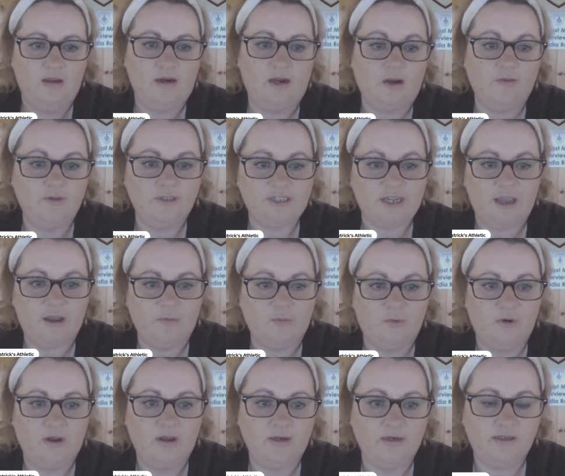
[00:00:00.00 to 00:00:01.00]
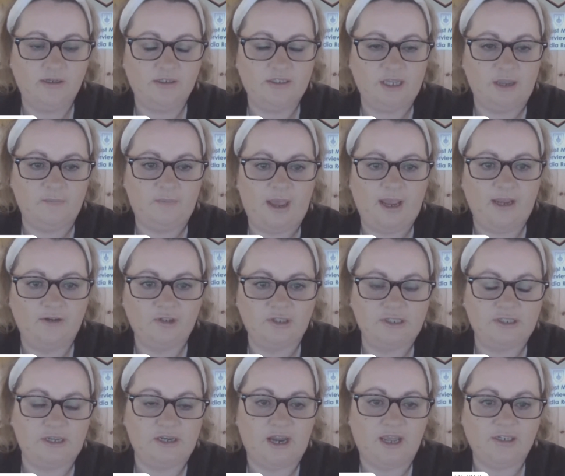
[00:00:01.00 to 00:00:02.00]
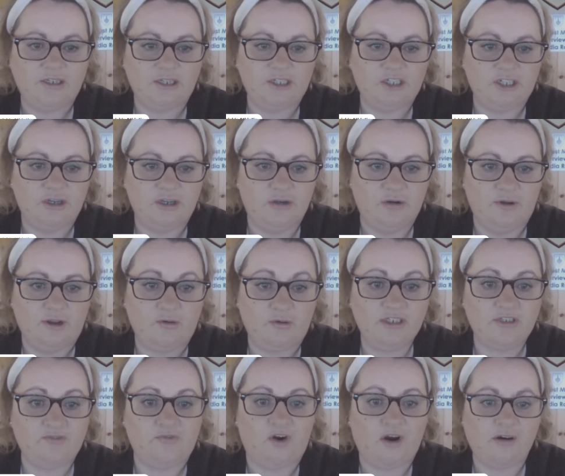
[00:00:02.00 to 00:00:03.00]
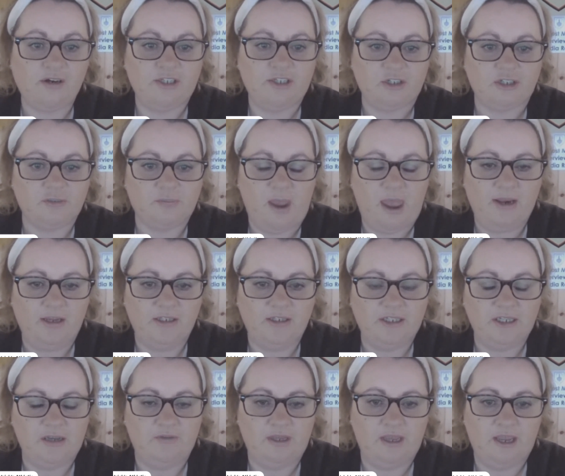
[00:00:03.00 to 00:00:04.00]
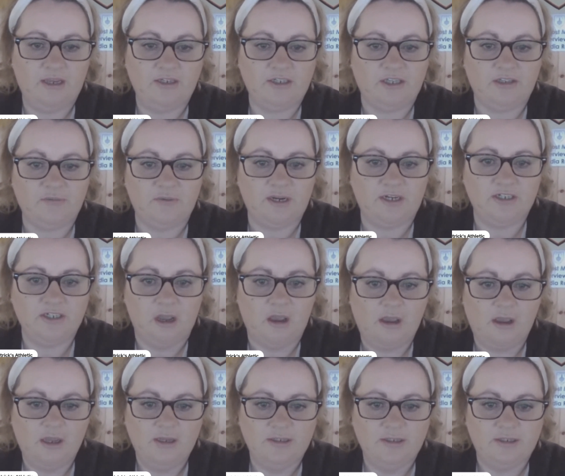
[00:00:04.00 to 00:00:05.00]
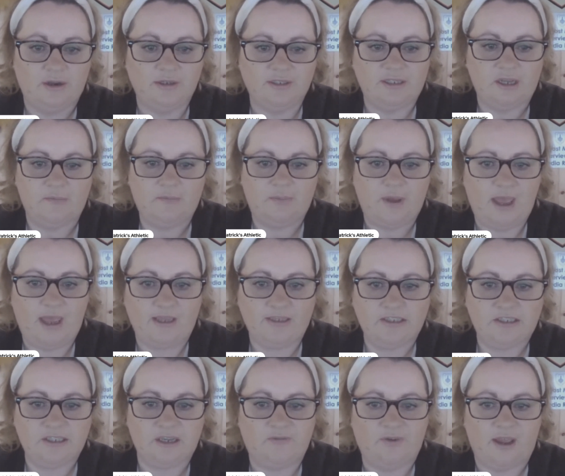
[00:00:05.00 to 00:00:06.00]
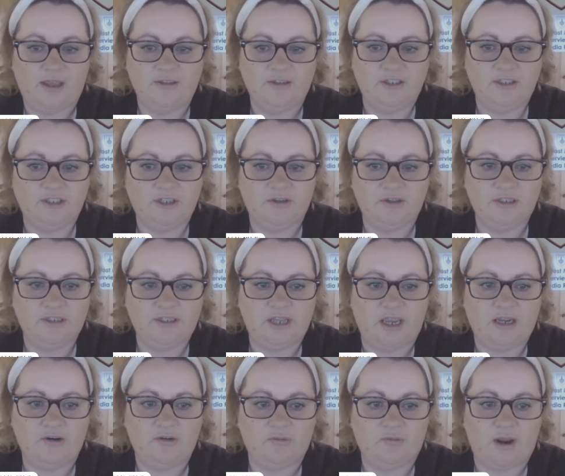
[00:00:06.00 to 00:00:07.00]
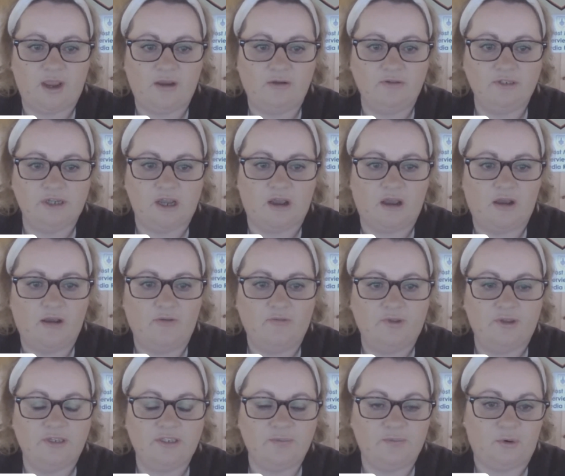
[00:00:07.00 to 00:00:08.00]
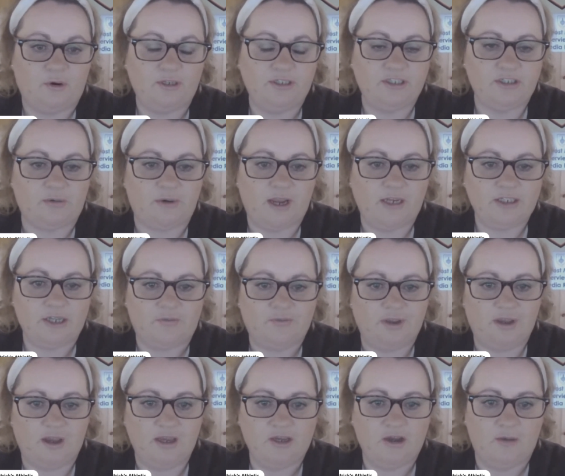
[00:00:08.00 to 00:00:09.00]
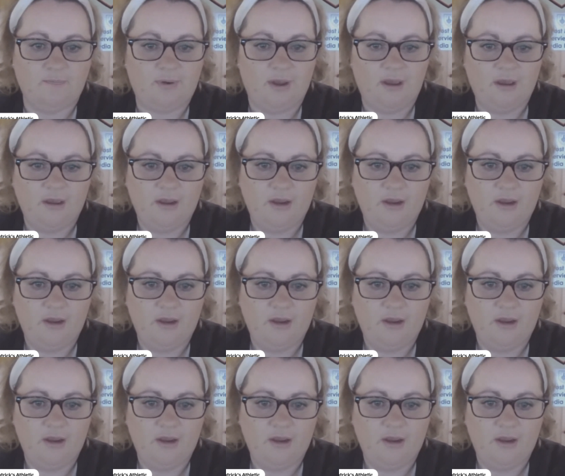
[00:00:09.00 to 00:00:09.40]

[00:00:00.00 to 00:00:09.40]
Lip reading: Longford Town 1, St Patrick's Athletic 2, and Chris Forrester's penalty in the 80th minute saw St Pat's advance to the second round of the Sports Direct FAI Cup,